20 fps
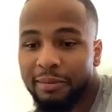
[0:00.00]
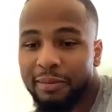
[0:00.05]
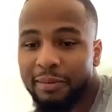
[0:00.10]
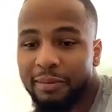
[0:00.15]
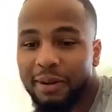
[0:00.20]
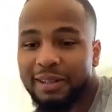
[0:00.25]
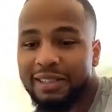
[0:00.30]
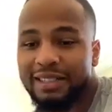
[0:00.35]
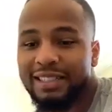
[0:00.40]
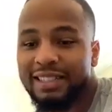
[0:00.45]

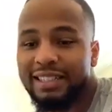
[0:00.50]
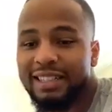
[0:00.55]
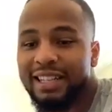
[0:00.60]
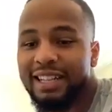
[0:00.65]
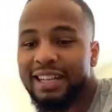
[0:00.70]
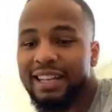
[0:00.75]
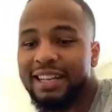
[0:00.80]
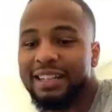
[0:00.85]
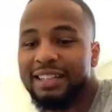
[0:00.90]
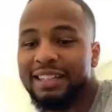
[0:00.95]

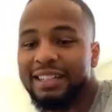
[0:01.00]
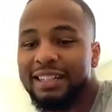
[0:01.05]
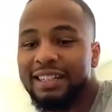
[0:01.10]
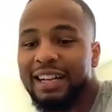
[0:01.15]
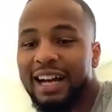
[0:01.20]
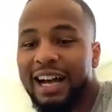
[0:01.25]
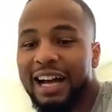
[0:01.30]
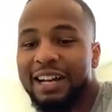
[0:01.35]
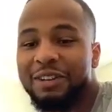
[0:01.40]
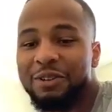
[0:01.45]
personally,
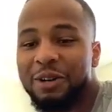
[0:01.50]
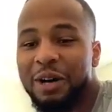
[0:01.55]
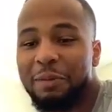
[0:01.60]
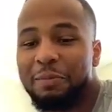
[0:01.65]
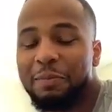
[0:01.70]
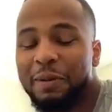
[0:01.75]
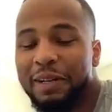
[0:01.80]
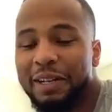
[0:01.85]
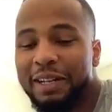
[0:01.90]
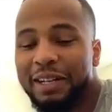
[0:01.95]
I knew I
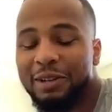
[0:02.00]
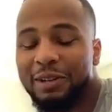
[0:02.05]
put in